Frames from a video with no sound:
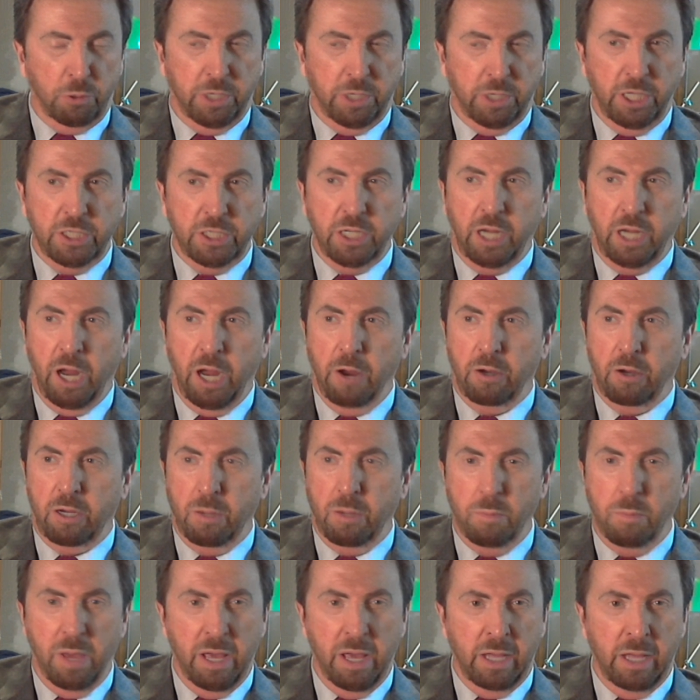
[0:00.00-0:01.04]
strategic air
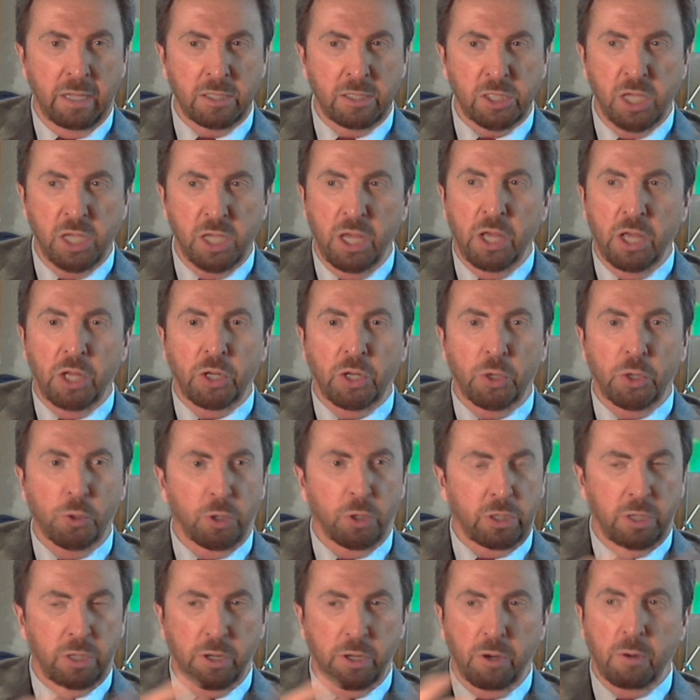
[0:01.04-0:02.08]
commands,
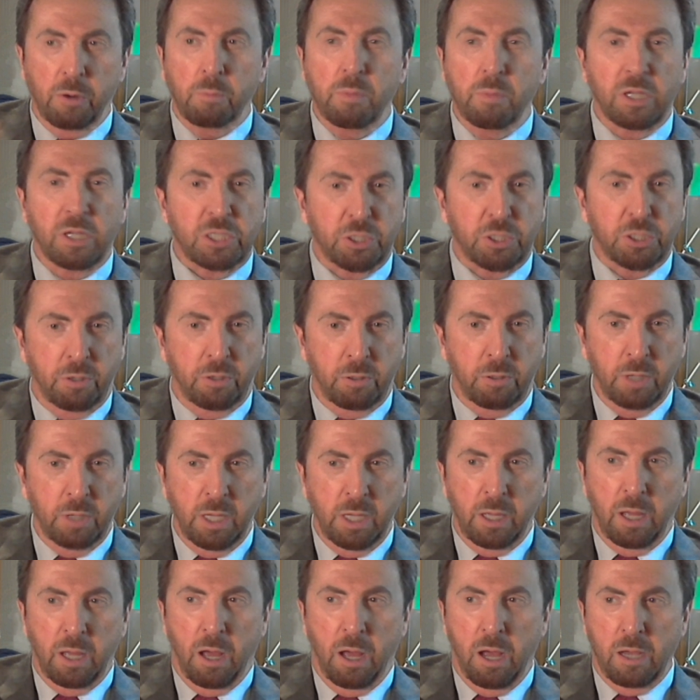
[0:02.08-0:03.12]
nuclear missile
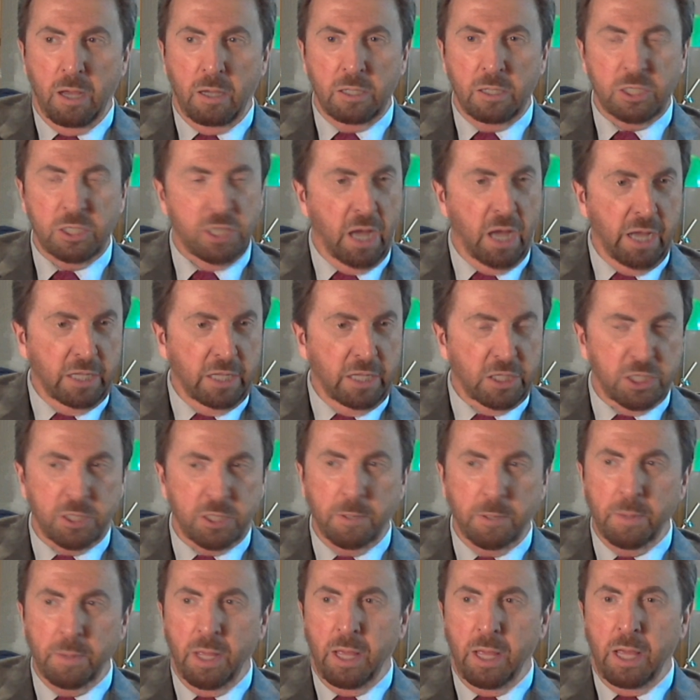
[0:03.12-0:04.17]

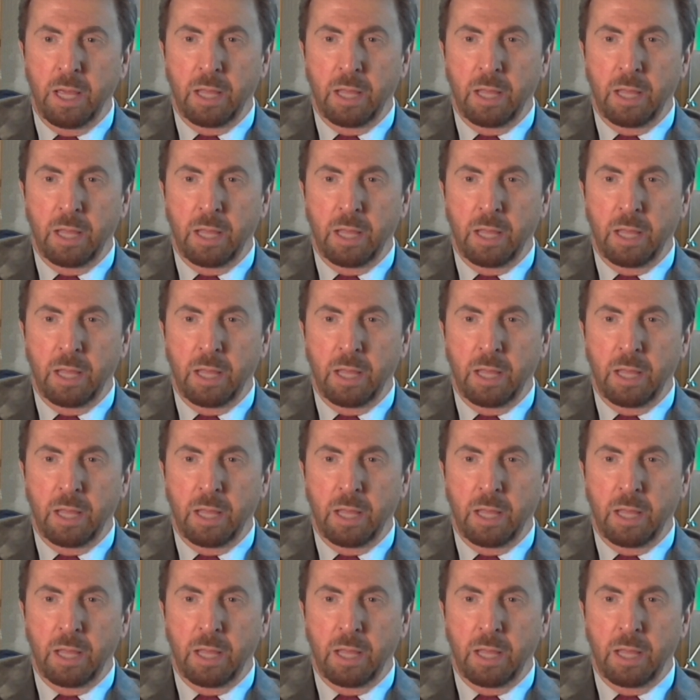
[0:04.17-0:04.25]
sites,